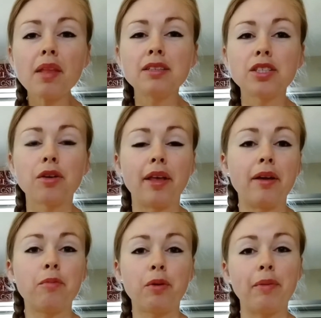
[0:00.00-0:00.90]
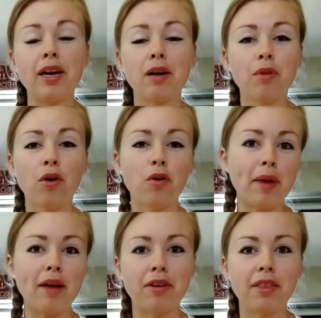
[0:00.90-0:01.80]
so that when we come home,
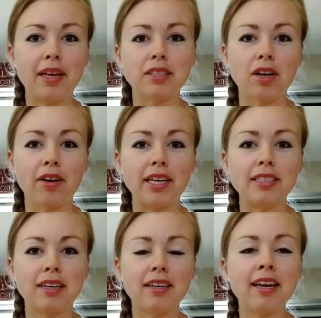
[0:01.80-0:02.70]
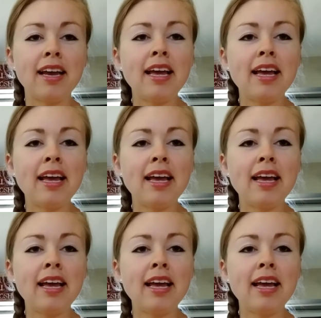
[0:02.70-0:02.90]
everything's already done.